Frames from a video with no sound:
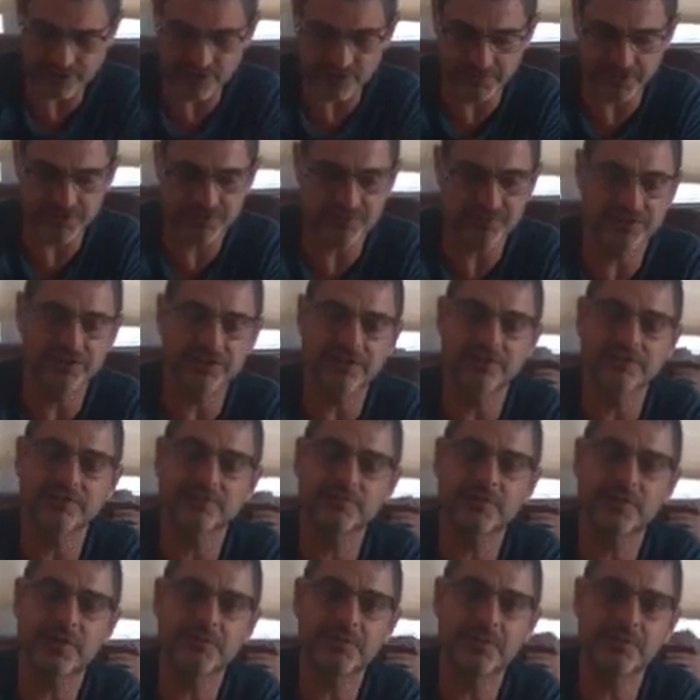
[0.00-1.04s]
a bunch of videos
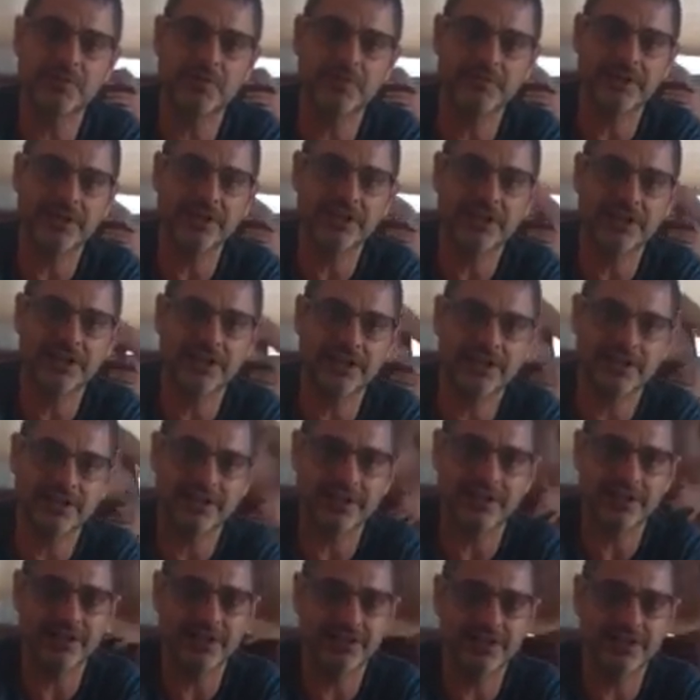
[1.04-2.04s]
about people making